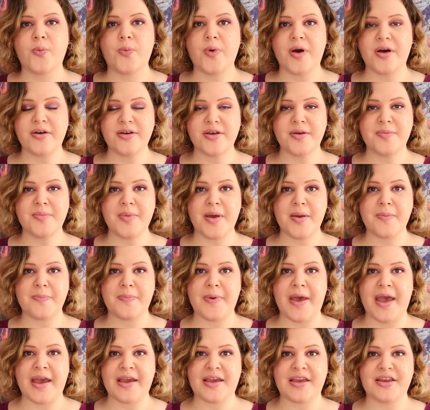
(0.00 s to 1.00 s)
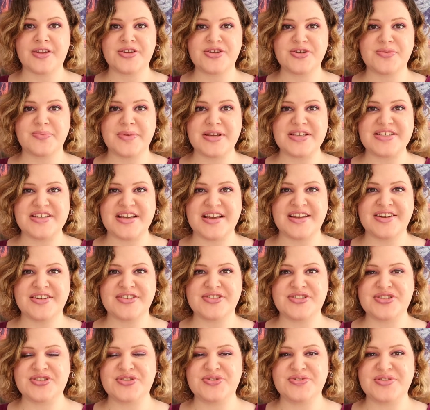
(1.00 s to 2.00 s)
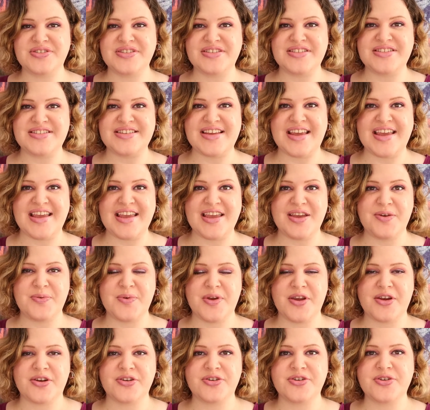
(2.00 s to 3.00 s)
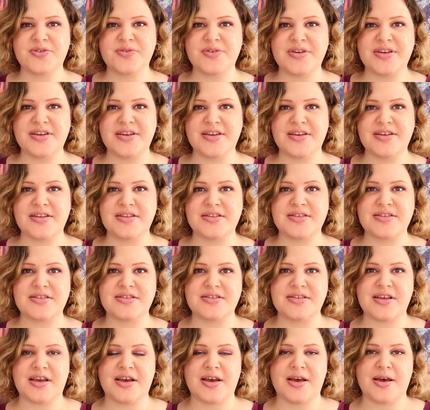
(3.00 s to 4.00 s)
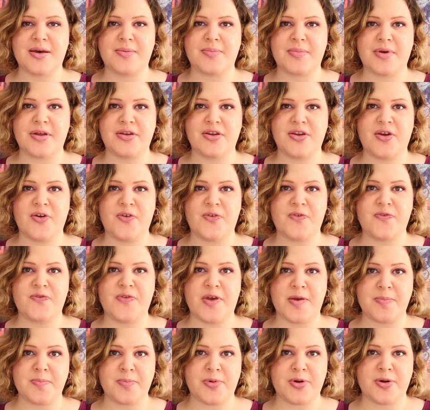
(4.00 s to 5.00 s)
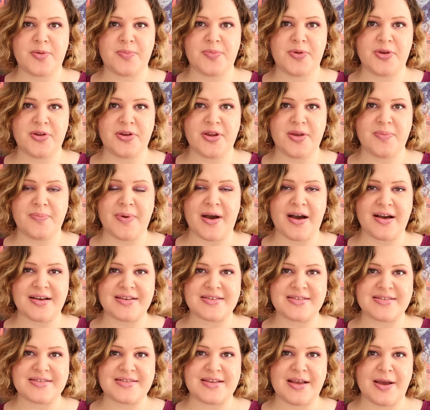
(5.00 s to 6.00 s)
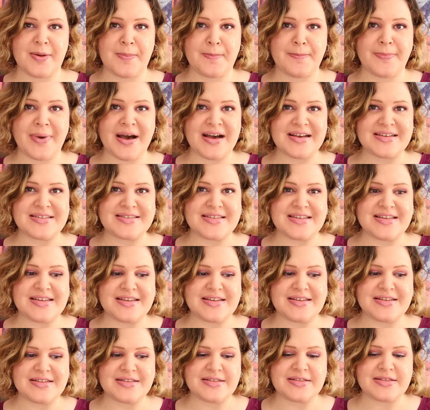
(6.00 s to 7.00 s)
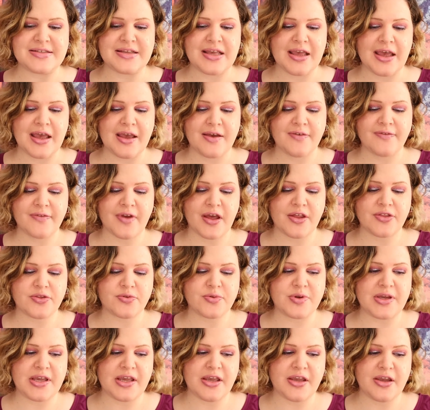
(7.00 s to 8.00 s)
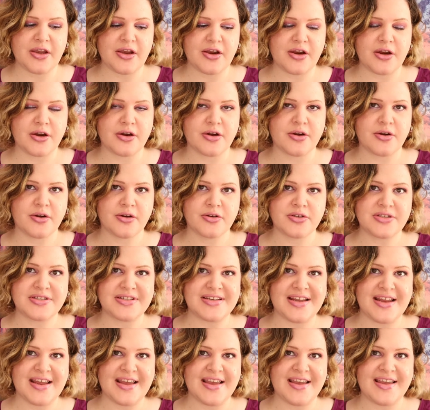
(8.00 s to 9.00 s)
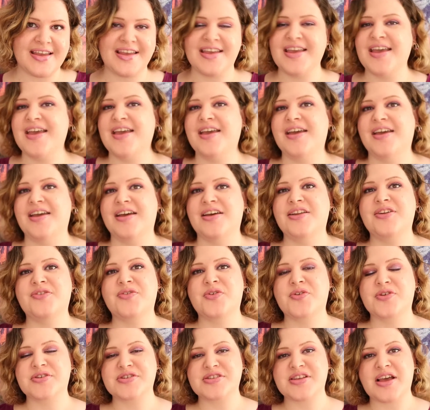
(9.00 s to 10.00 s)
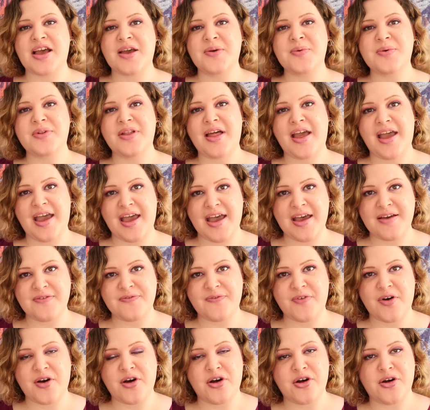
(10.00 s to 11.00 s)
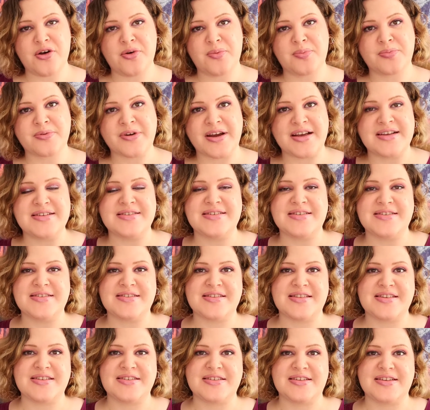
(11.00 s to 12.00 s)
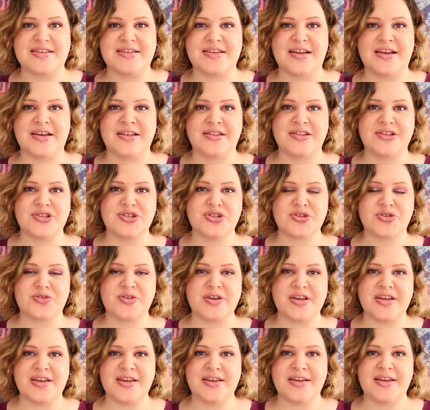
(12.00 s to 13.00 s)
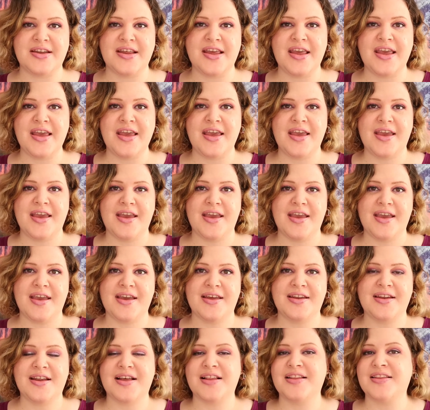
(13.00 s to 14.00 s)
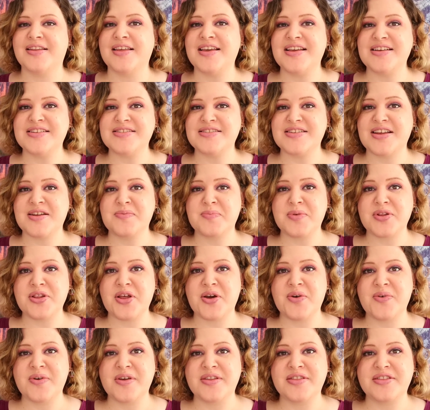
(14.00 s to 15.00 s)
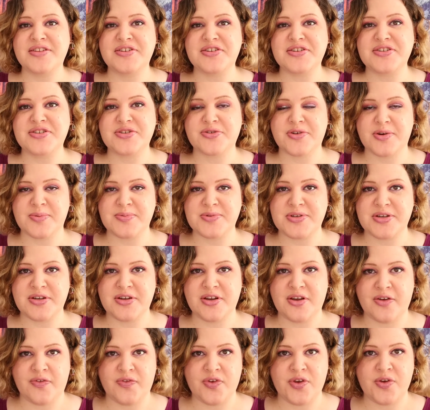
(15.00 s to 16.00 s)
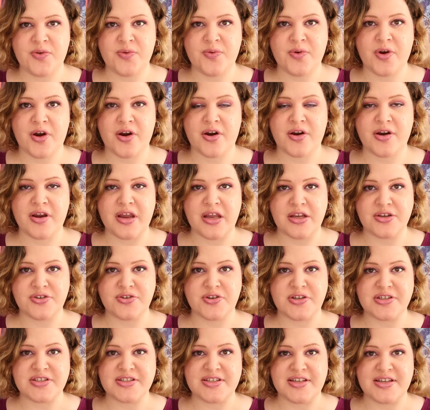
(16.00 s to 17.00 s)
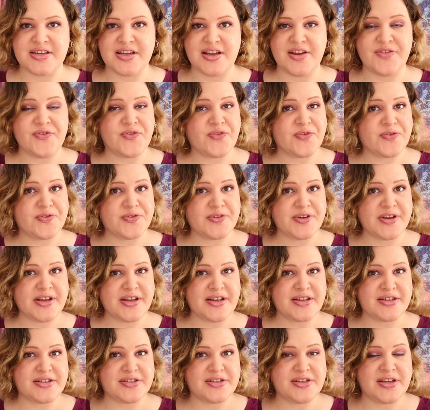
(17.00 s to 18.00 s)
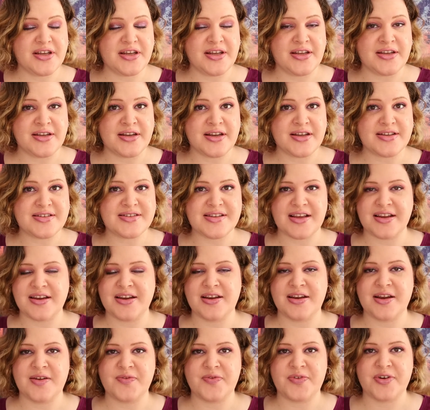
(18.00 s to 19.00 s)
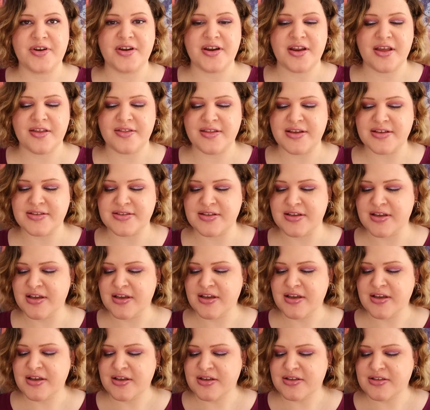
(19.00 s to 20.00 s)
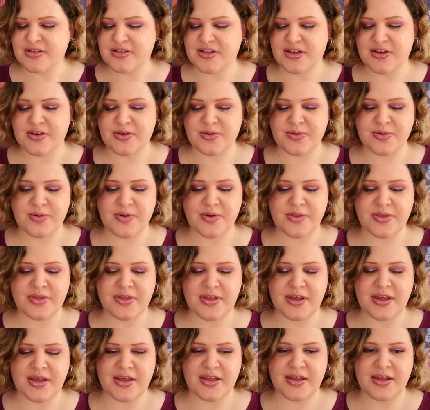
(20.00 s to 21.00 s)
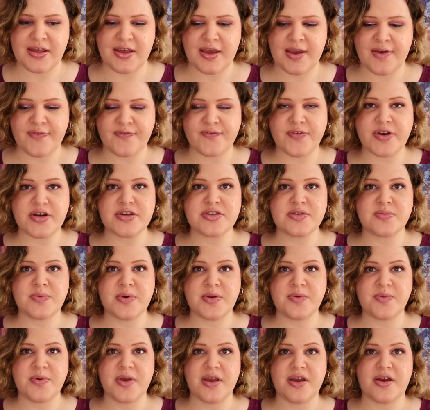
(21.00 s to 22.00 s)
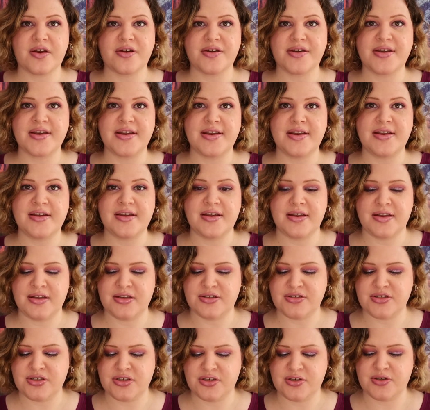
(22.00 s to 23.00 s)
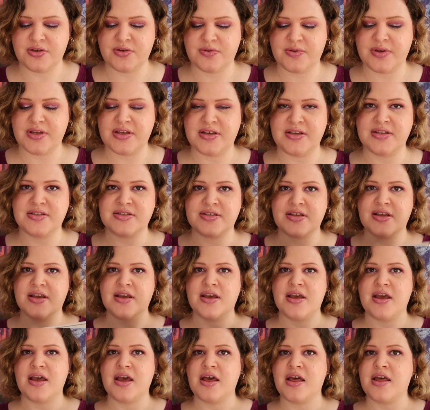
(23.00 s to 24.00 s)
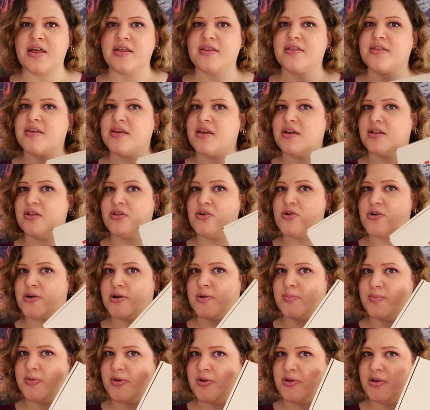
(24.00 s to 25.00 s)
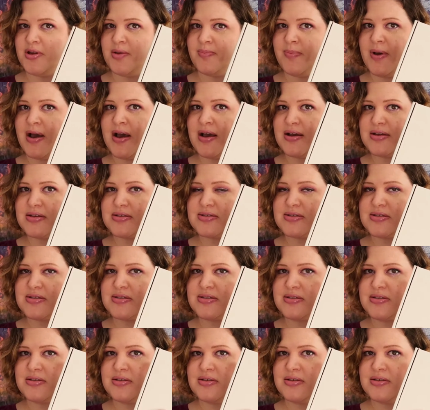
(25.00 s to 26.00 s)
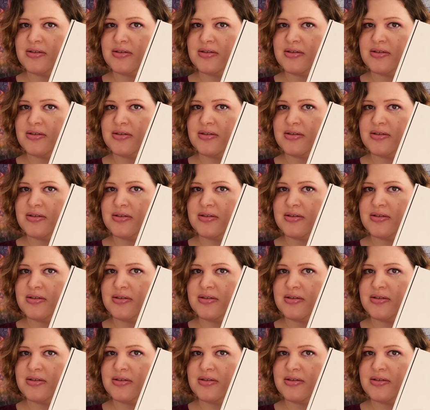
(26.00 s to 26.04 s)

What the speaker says: Welcome back to my channel. Today we are doing some November beauty box unboxings. Got 3 here today, and of course I will have all prices listed on the screen and links down below in the description if you are interested in signing up for any of these. So the first one we are getting into is the Allure Beauty Box.